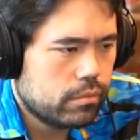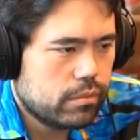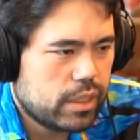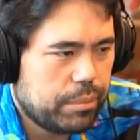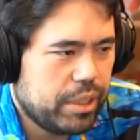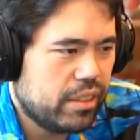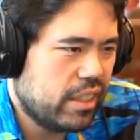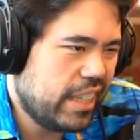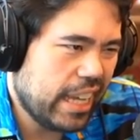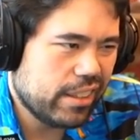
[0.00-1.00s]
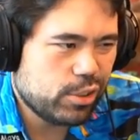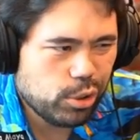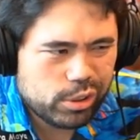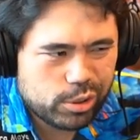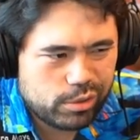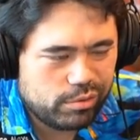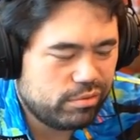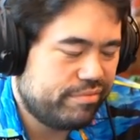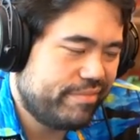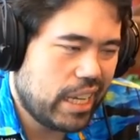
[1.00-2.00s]
I mean again this looks
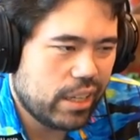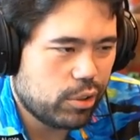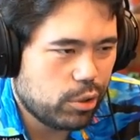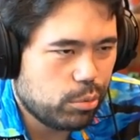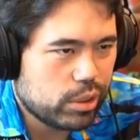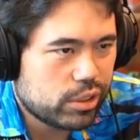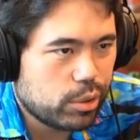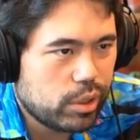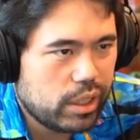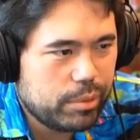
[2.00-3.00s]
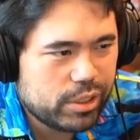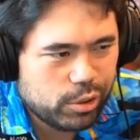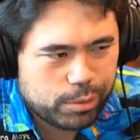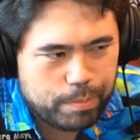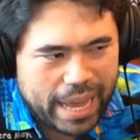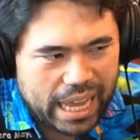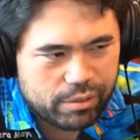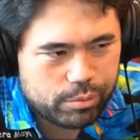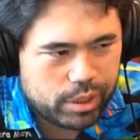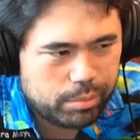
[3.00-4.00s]
I don't know what's going I mean this looks bad
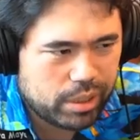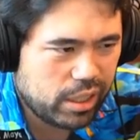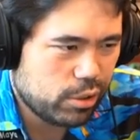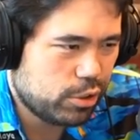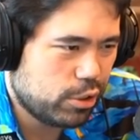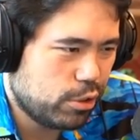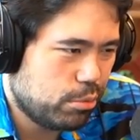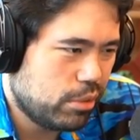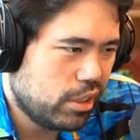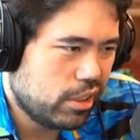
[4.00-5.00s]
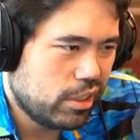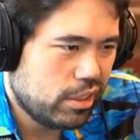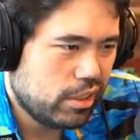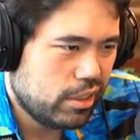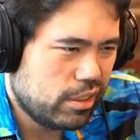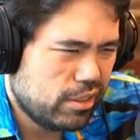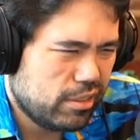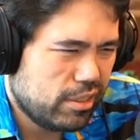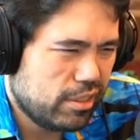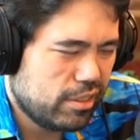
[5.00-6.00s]
for me but I also
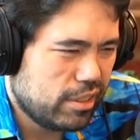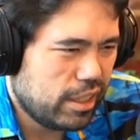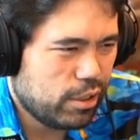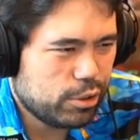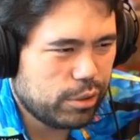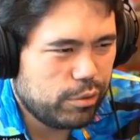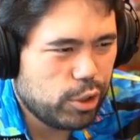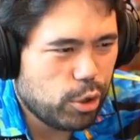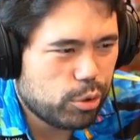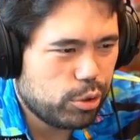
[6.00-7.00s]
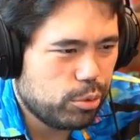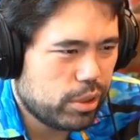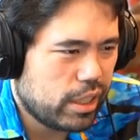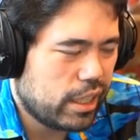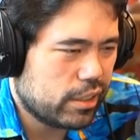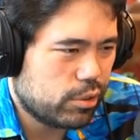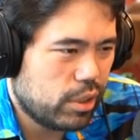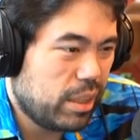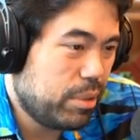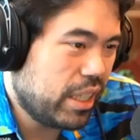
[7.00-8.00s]
I also have no clue what the heck is going
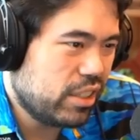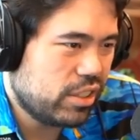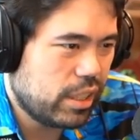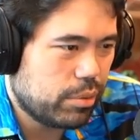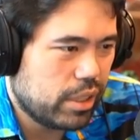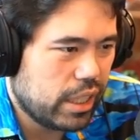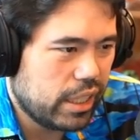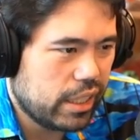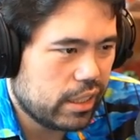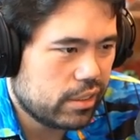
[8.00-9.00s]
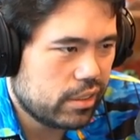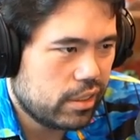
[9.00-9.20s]
I mean I can just take the knight I guess